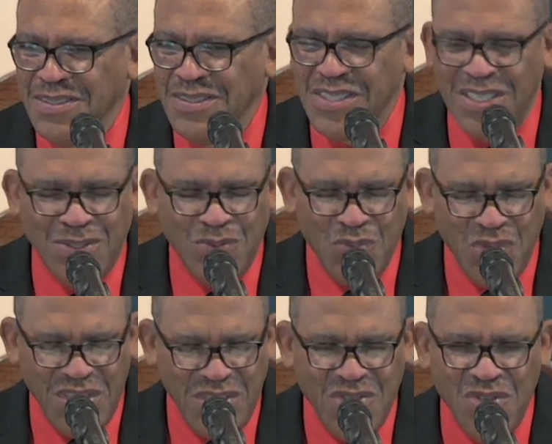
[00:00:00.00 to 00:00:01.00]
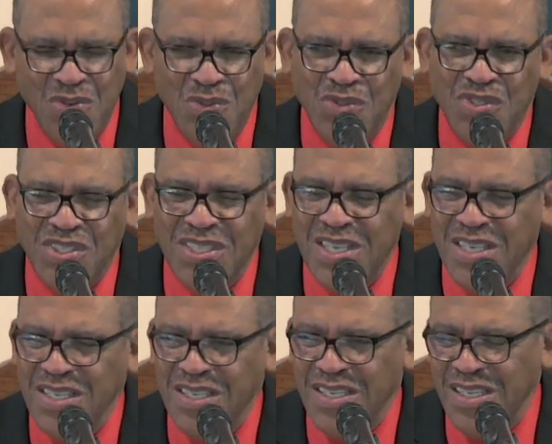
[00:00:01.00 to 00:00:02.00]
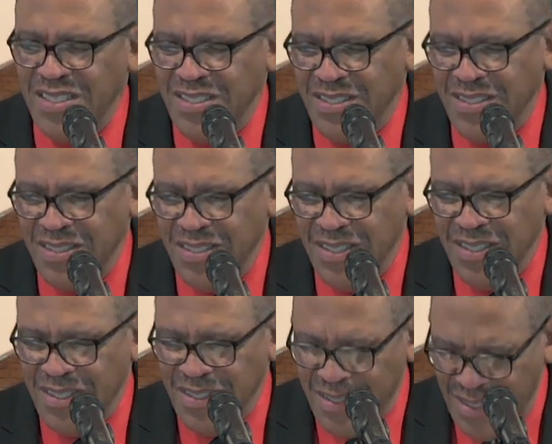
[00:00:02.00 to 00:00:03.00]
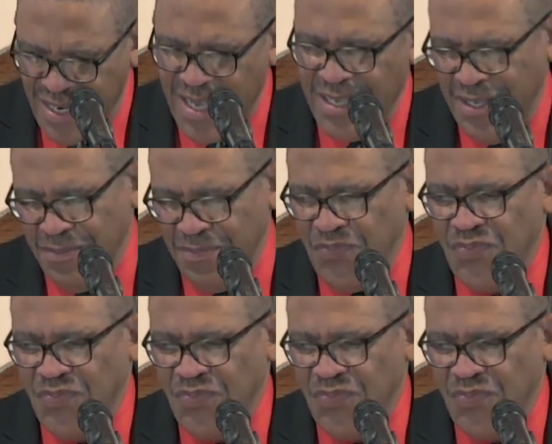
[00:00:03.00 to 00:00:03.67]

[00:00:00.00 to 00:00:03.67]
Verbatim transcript: Just when you say his name,